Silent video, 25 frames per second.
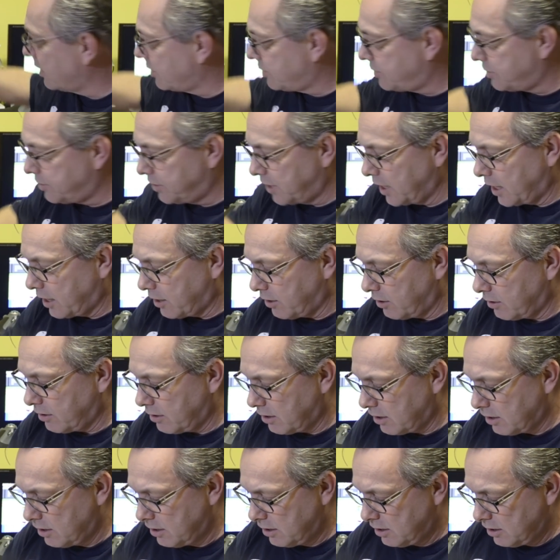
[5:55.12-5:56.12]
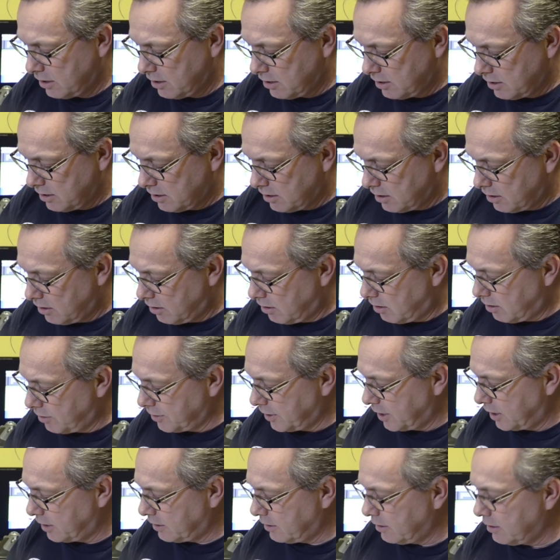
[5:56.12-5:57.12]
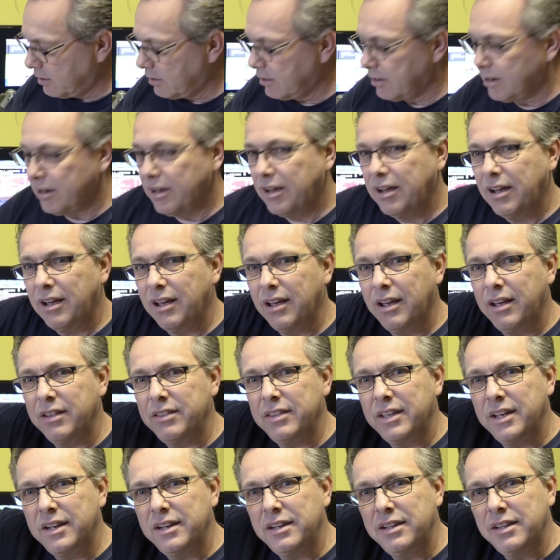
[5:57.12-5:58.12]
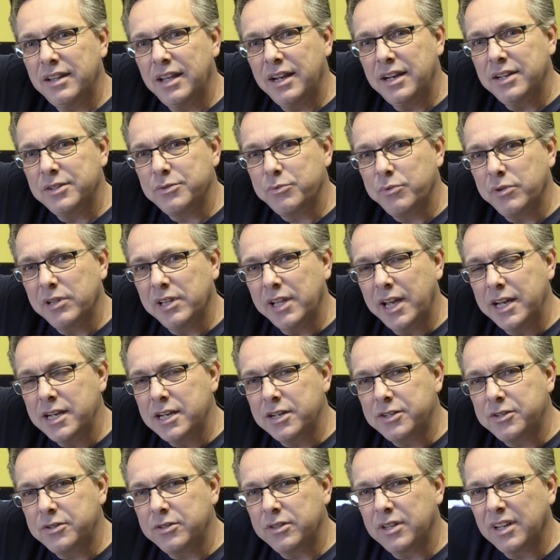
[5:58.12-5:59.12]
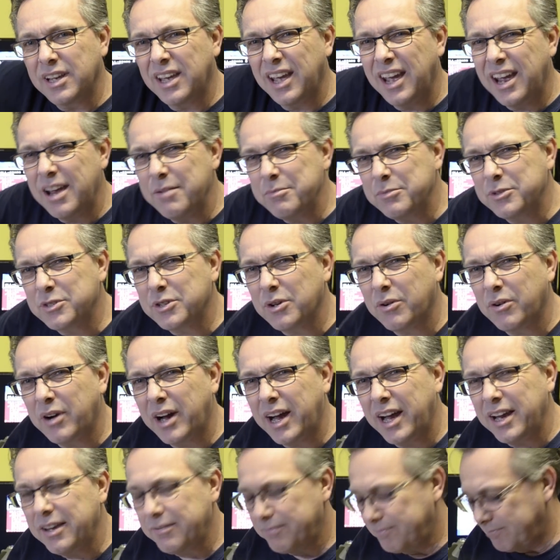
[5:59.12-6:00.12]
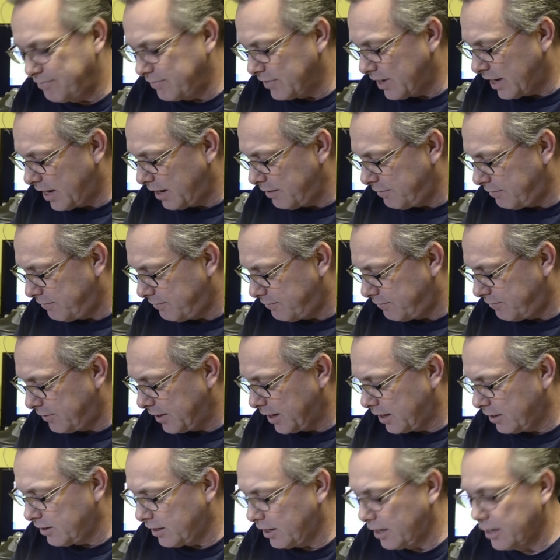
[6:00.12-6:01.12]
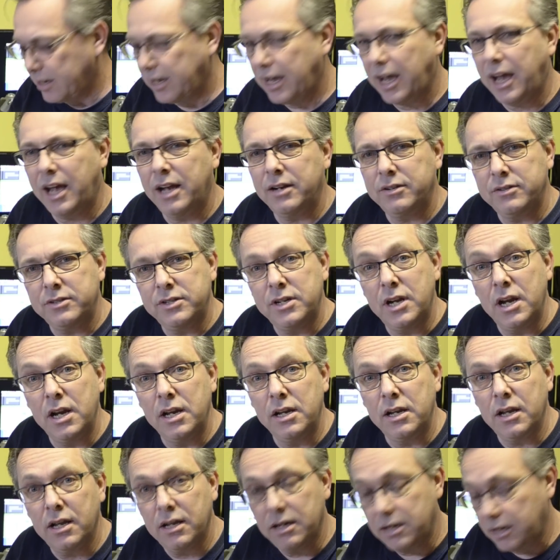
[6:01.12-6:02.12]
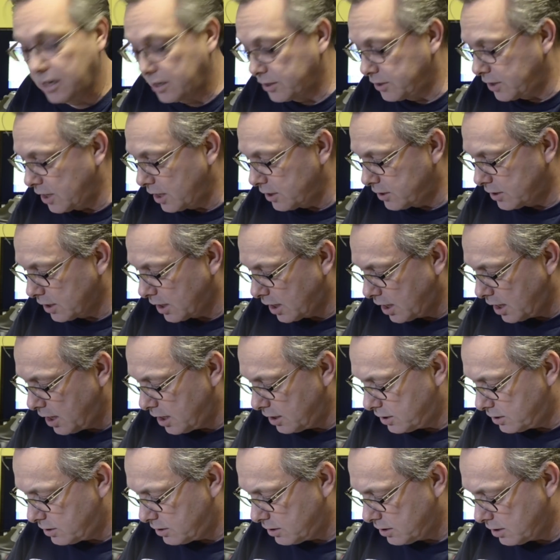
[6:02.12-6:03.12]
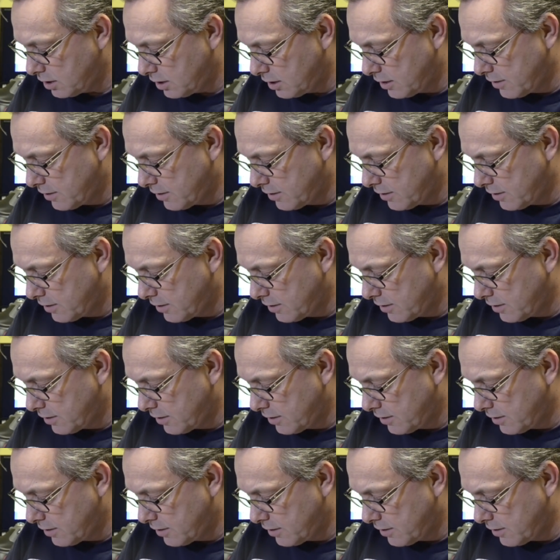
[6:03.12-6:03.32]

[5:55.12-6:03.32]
a sticker on it that is related to the game. So I figured I can't exchange the case.